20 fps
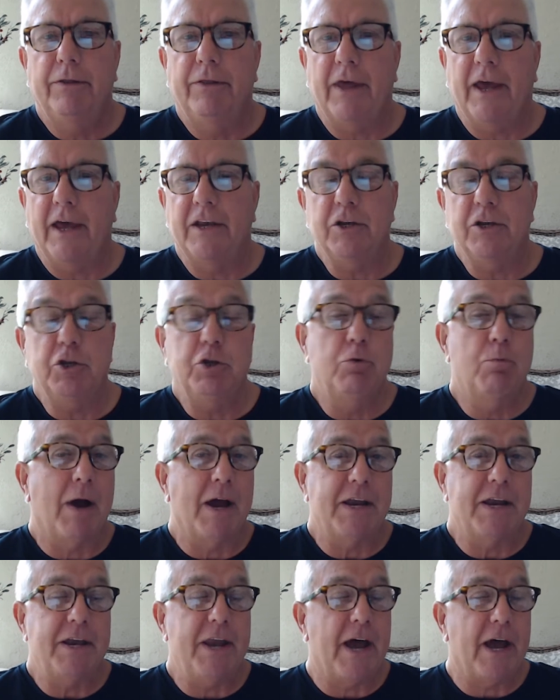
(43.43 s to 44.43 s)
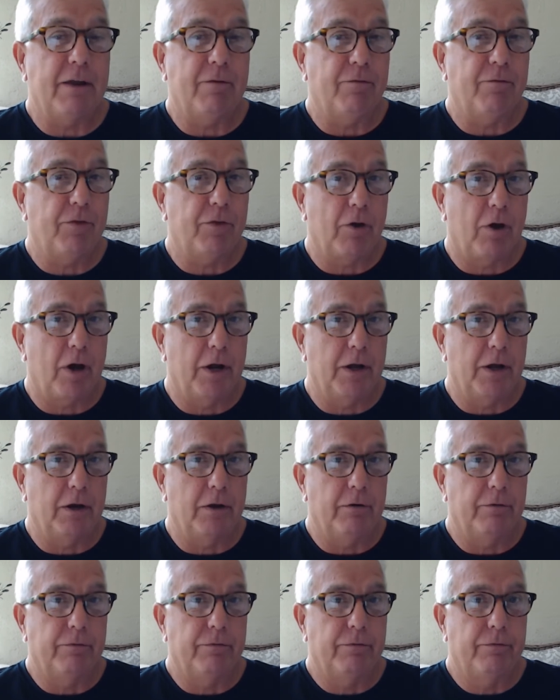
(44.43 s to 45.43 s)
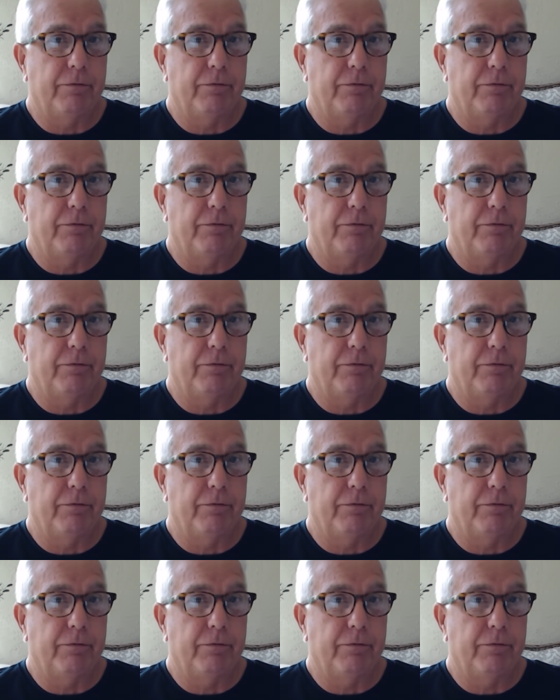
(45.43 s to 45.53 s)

that you might not have thought of